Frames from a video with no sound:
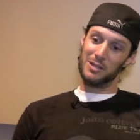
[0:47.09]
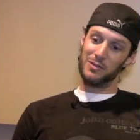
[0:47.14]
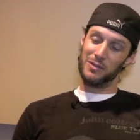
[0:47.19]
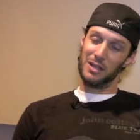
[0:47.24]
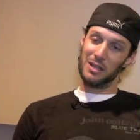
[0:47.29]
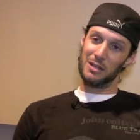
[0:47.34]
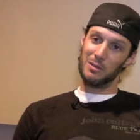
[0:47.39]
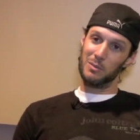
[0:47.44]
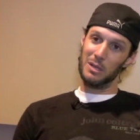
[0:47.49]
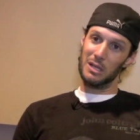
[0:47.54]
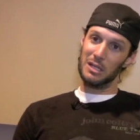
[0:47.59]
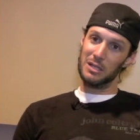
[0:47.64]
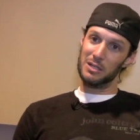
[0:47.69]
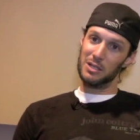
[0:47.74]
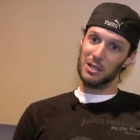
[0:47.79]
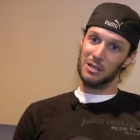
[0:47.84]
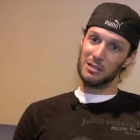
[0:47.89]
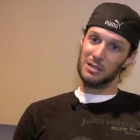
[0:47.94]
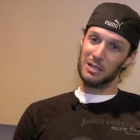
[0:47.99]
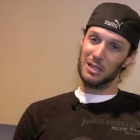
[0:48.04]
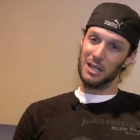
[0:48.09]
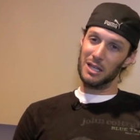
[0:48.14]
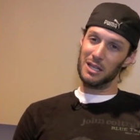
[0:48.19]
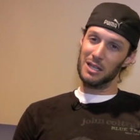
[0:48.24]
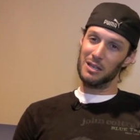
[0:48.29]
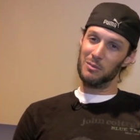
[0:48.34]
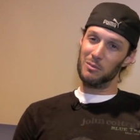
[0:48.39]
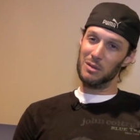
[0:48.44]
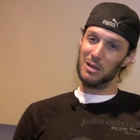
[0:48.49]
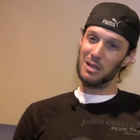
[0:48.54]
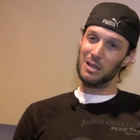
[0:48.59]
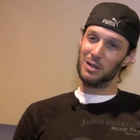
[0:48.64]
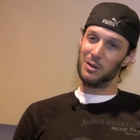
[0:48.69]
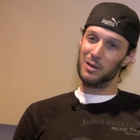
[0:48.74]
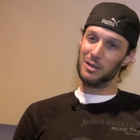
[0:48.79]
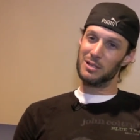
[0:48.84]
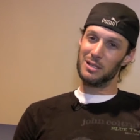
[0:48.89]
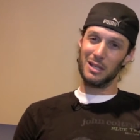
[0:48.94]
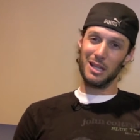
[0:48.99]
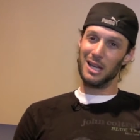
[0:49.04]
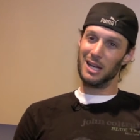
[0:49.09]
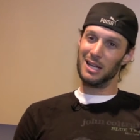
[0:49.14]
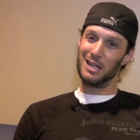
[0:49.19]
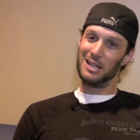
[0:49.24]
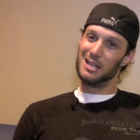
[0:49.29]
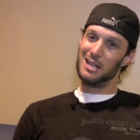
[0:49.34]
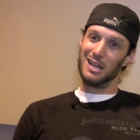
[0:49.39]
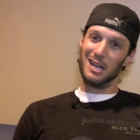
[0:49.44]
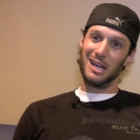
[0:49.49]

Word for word: it's for the comedians Chelsea Lately and me and Chris and Lonnie.